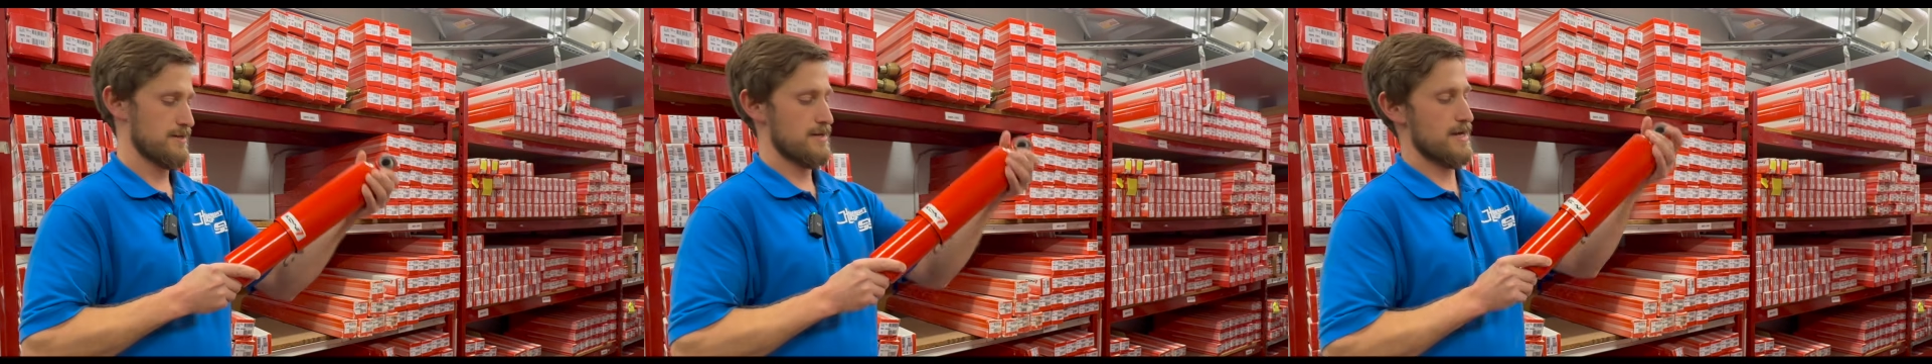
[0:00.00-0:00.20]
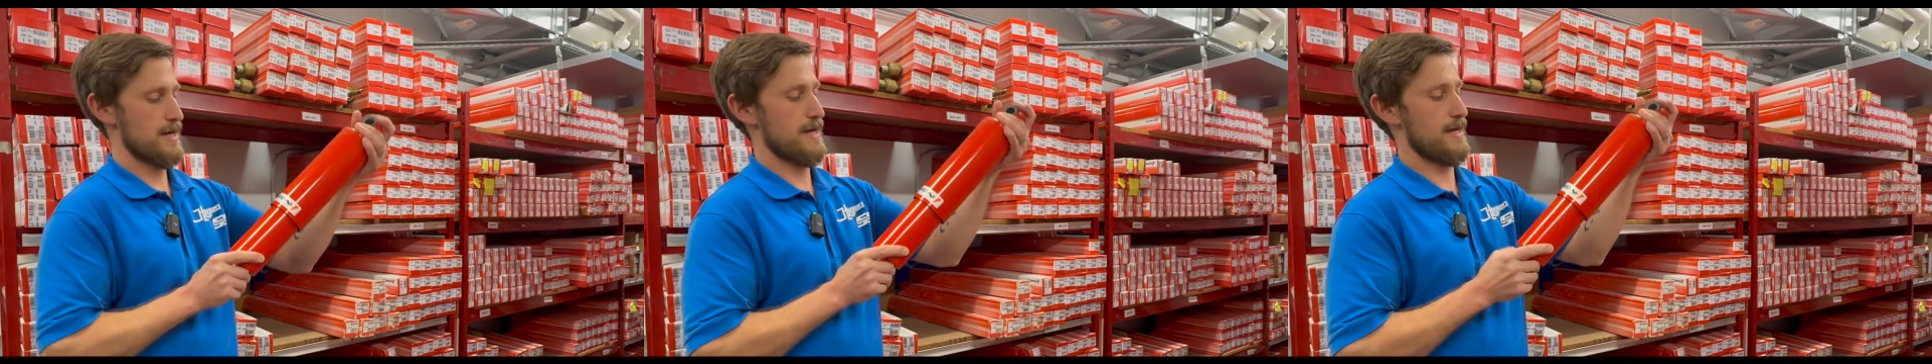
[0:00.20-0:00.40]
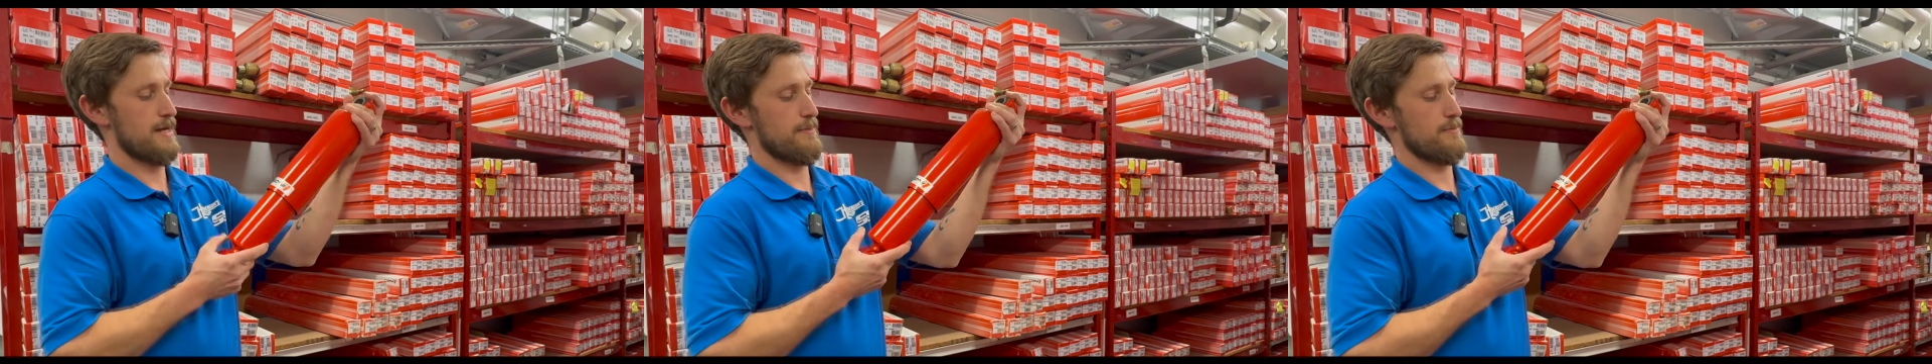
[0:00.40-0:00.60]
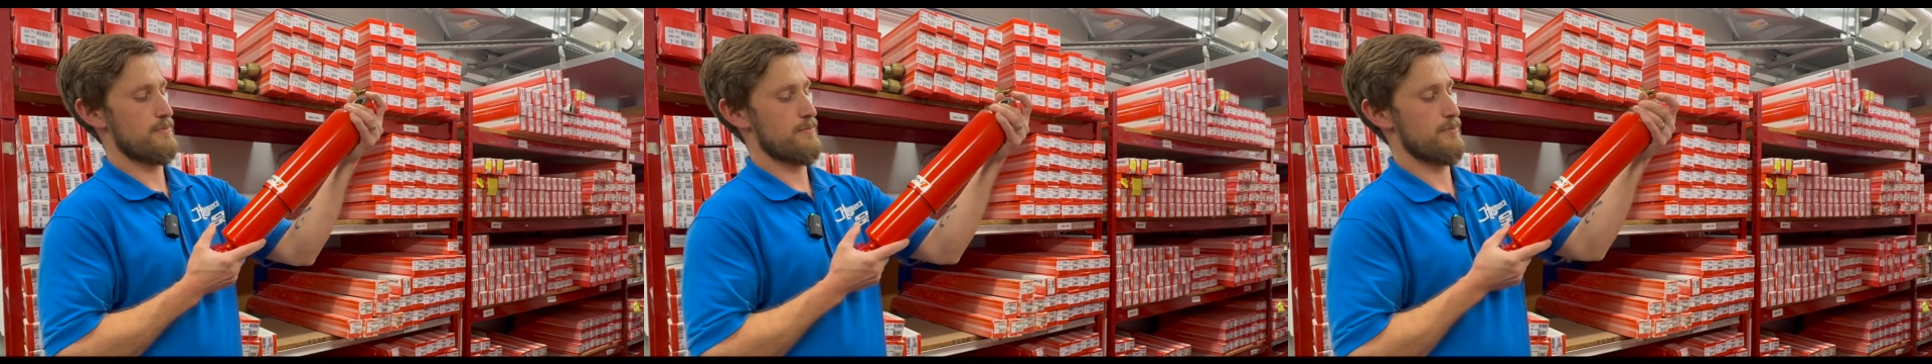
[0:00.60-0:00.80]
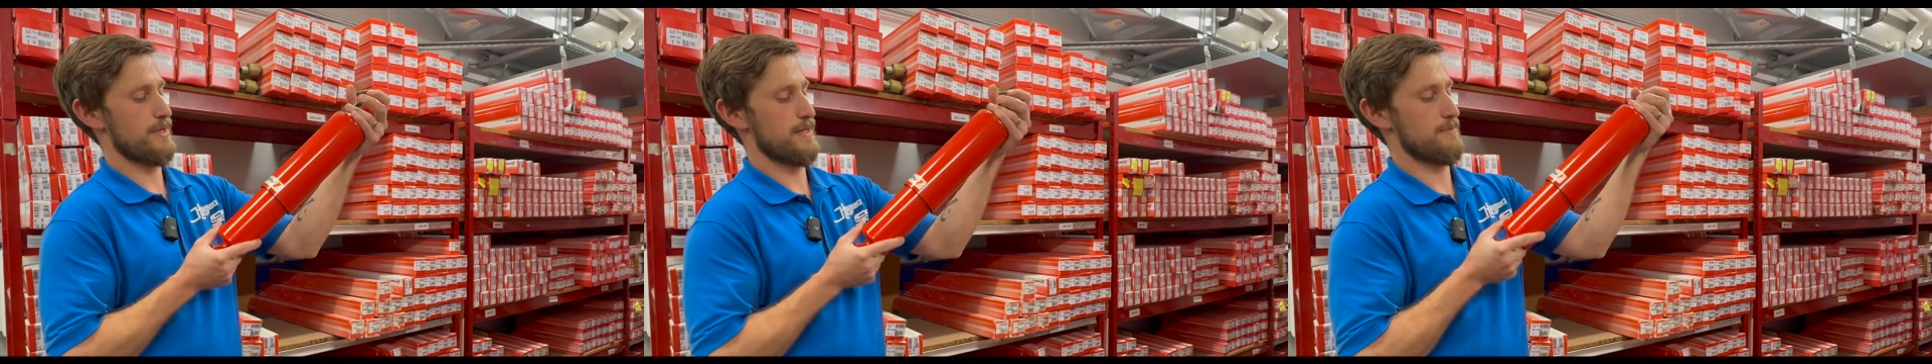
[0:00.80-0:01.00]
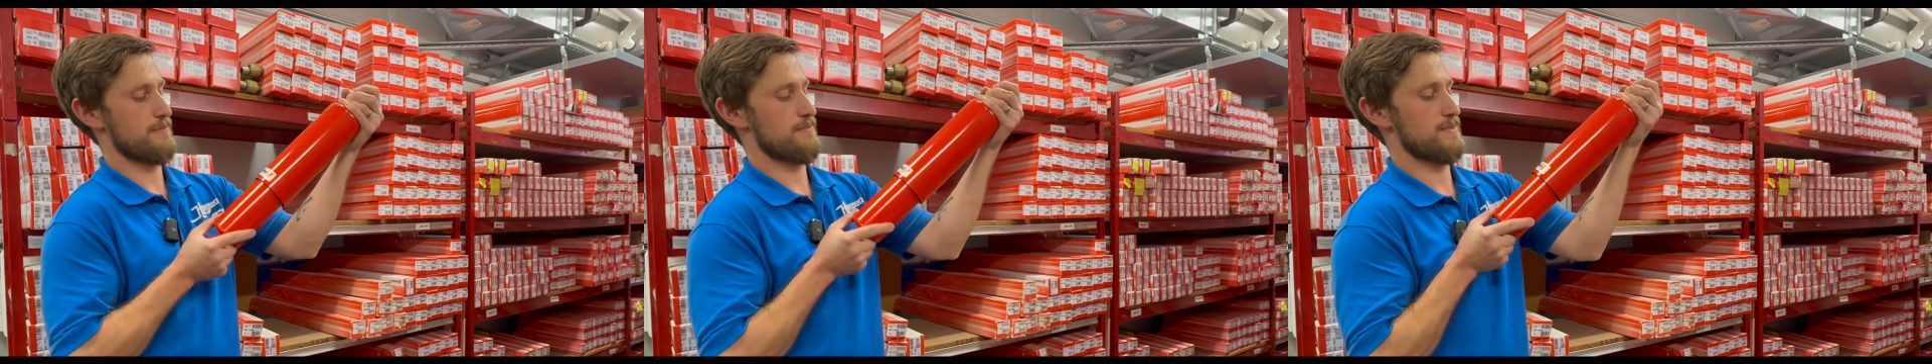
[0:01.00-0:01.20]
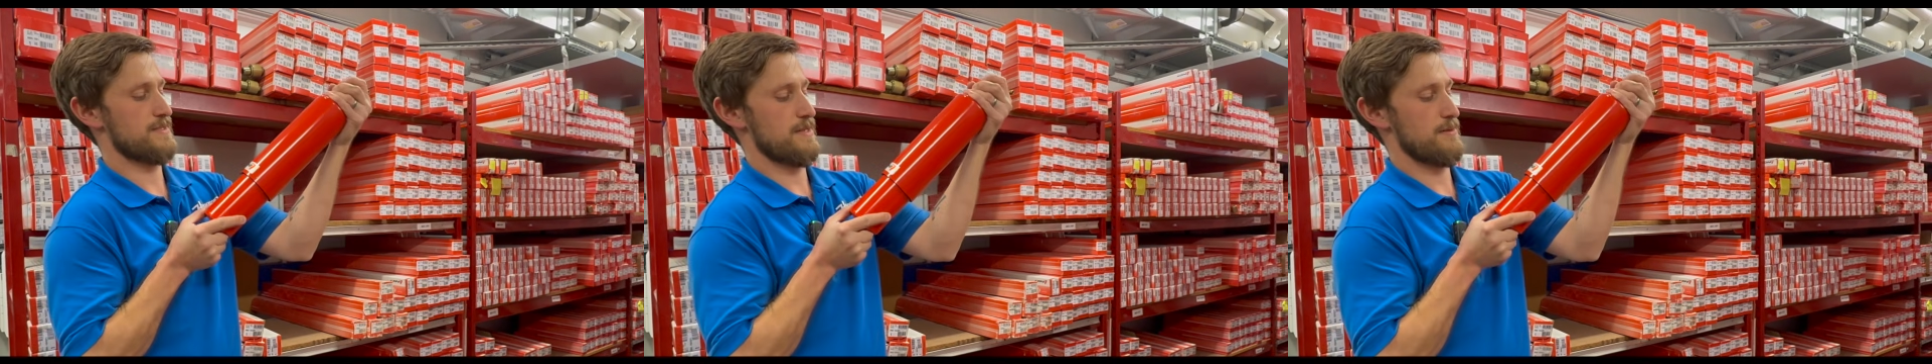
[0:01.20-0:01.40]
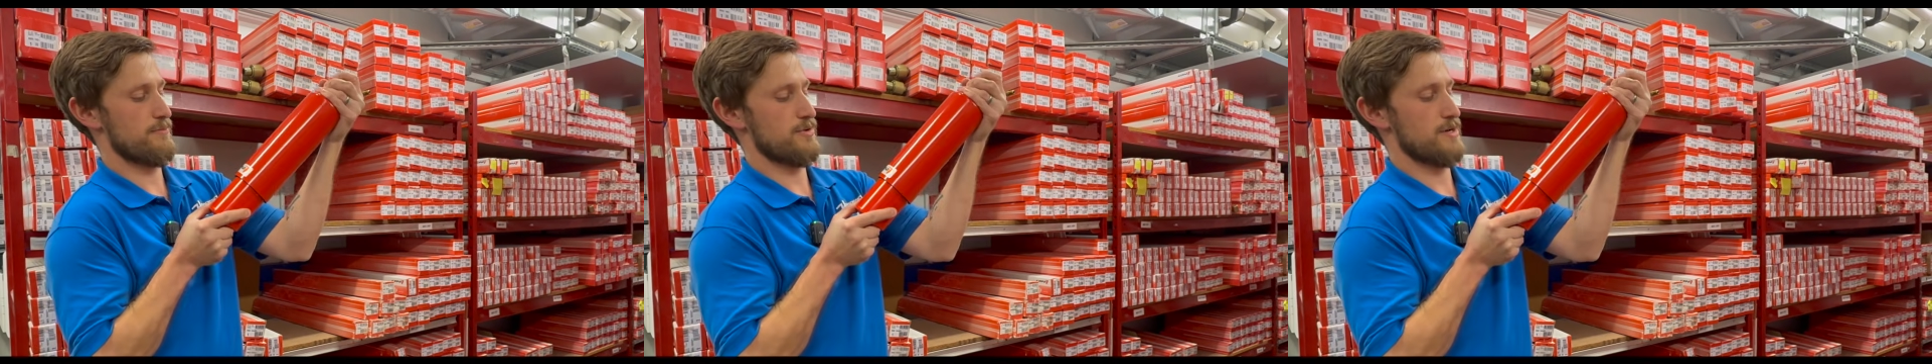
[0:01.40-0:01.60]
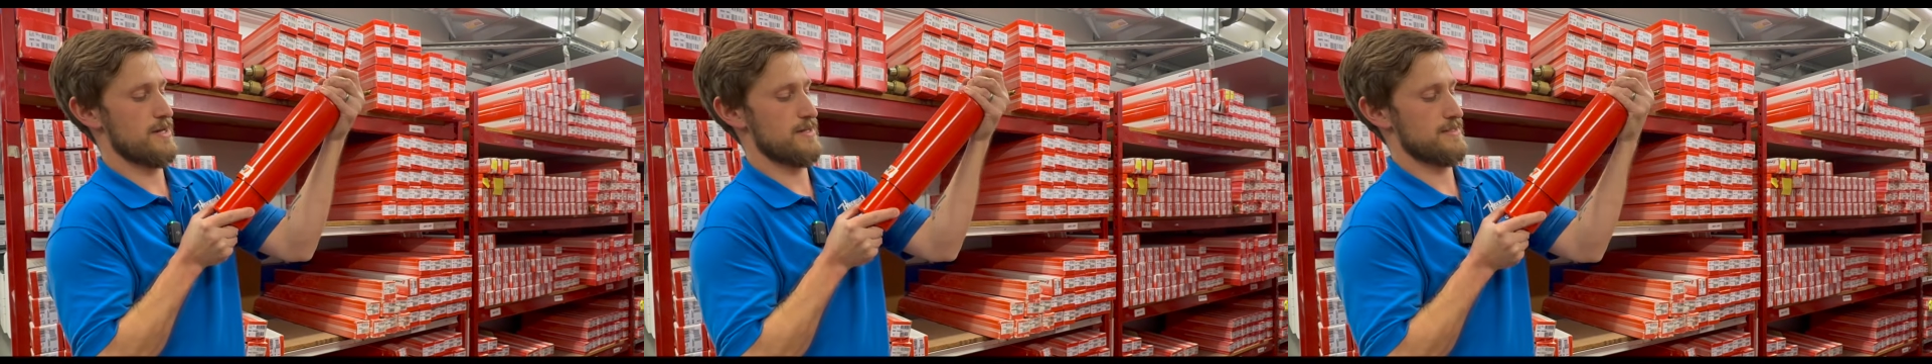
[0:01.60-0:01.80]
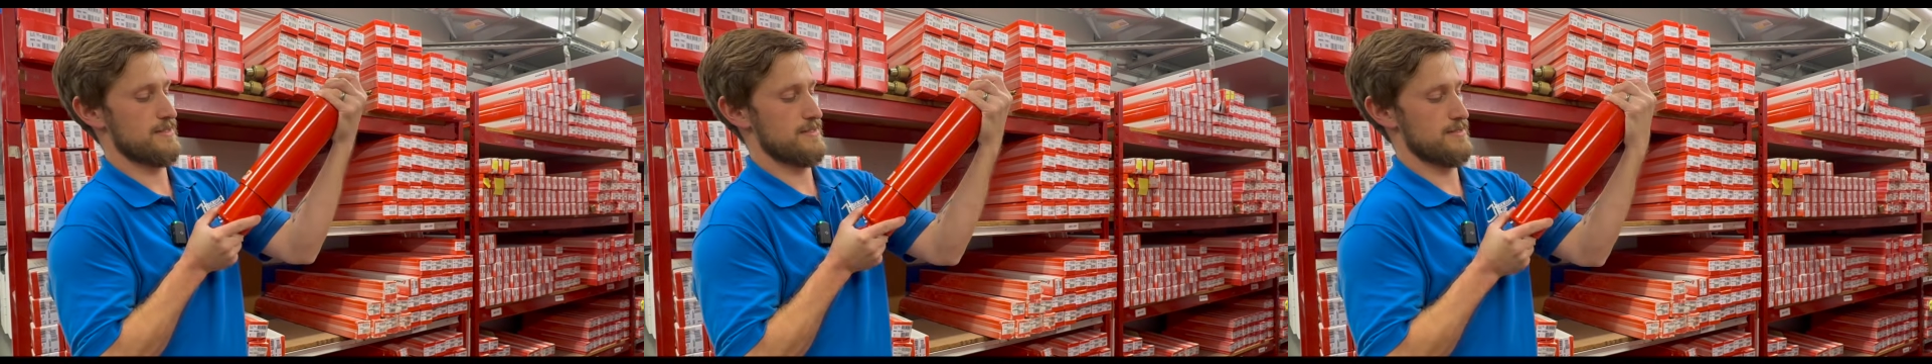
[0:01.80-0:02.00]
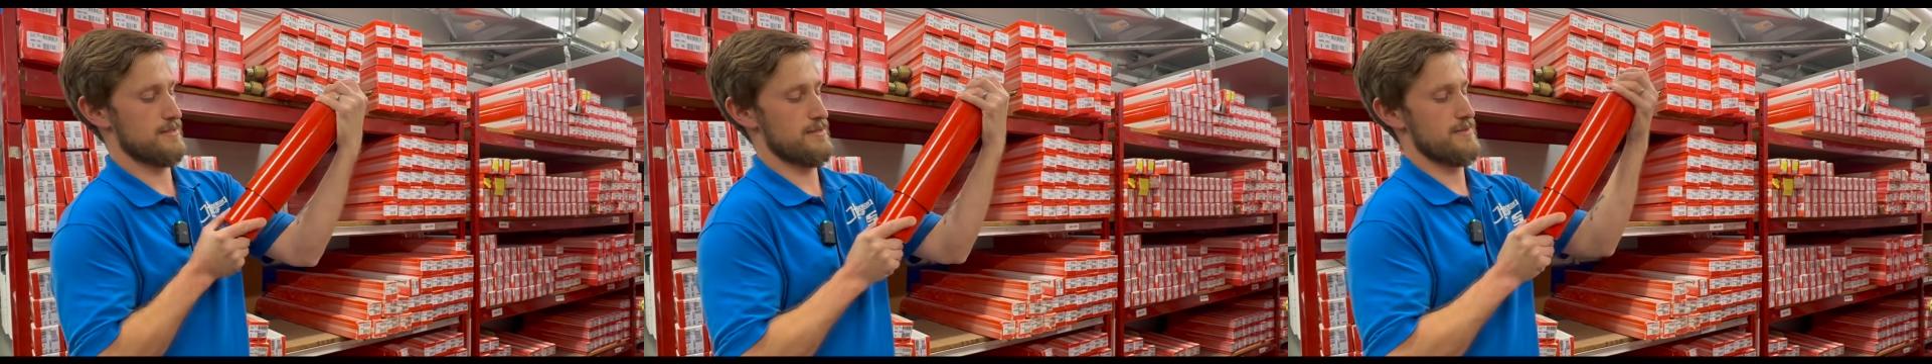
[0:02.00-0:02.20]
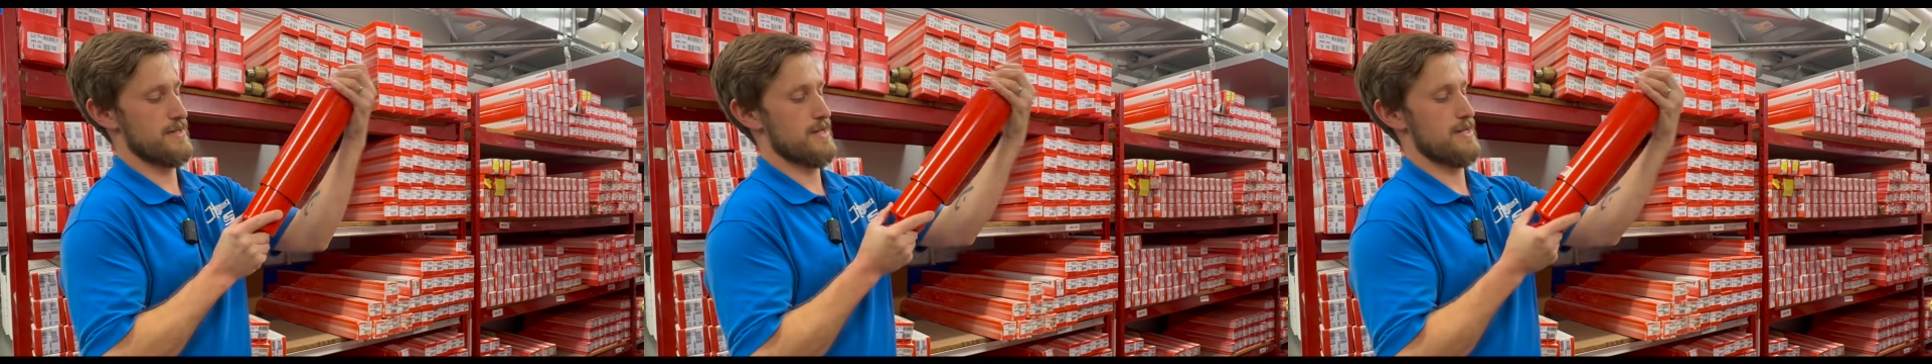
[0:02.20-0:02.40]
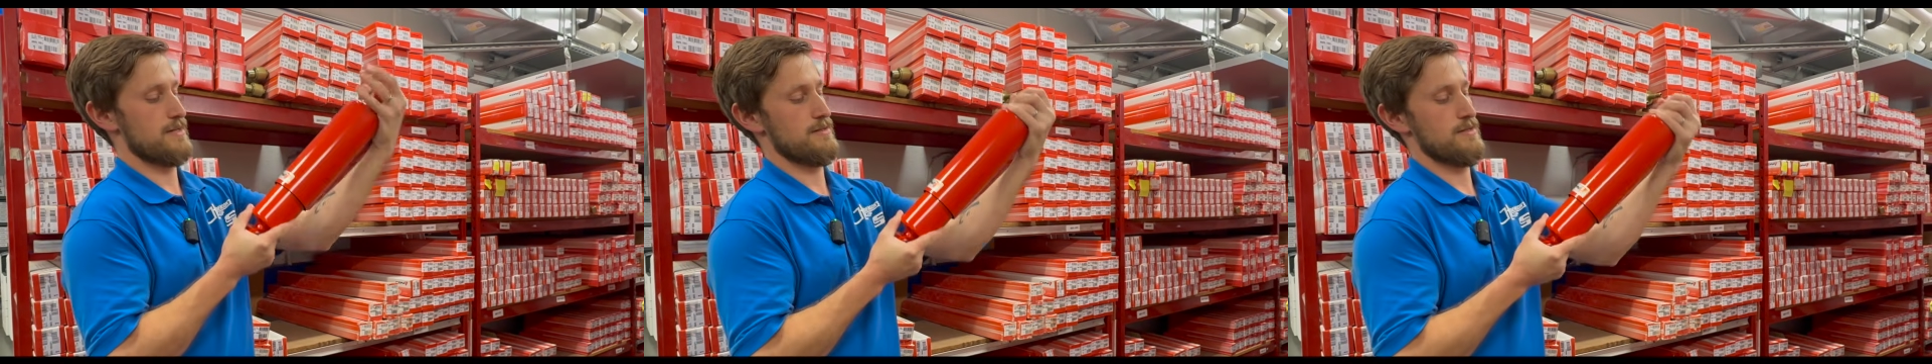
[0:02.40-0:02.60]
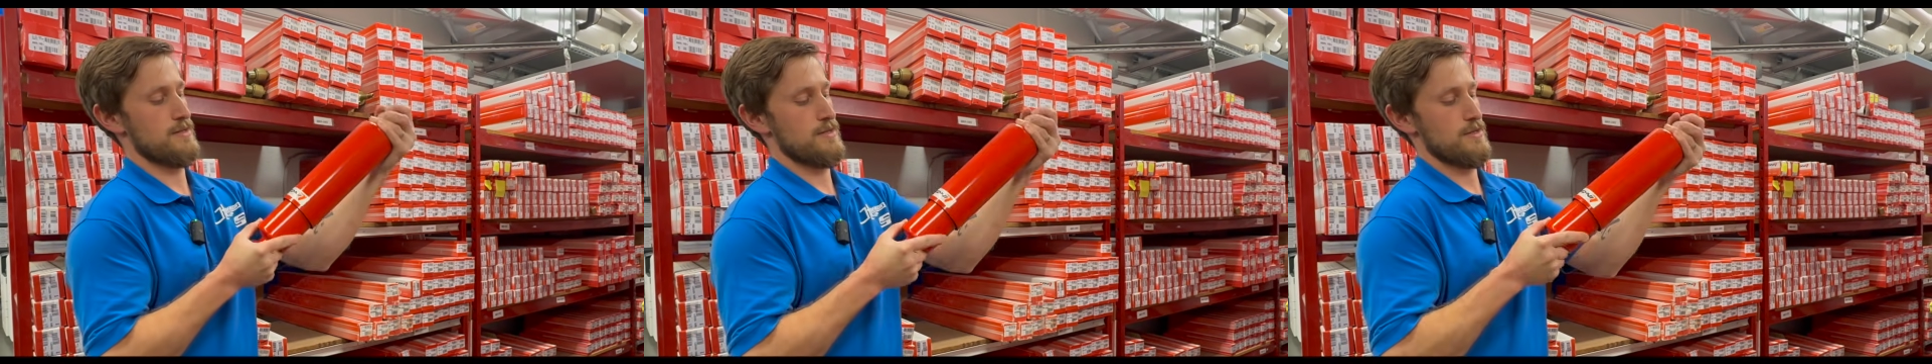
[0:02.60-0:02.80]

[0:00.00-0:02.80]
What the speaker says: But same process on that,